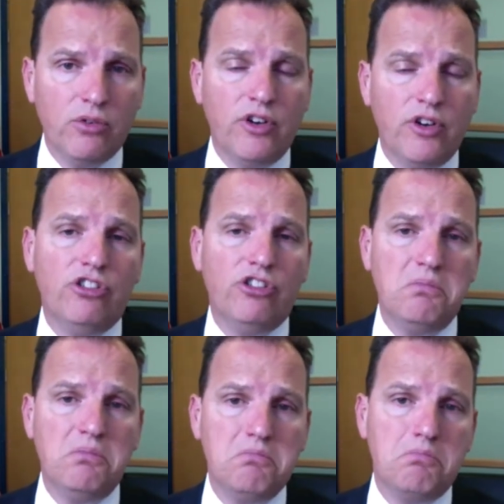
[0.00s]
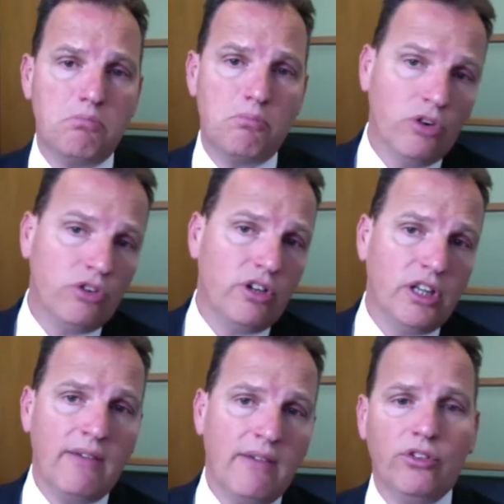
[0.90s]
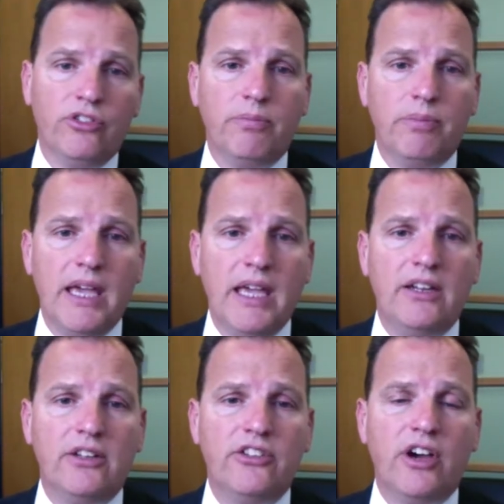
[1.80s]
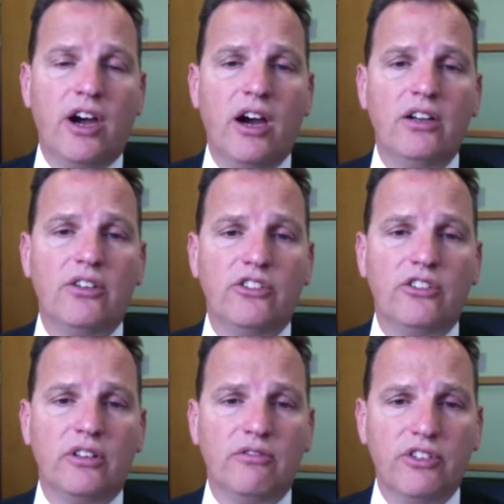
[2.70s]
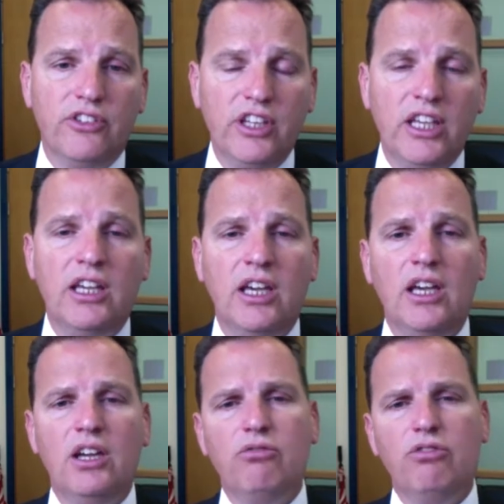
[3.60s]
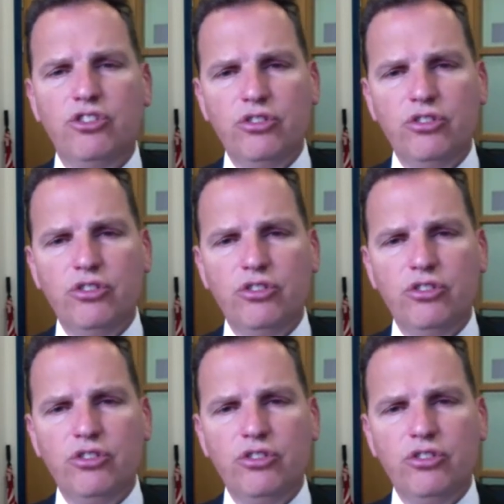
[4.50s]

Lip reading: They had impaired physical function, moderate levels of pain and tiredness and fatigue,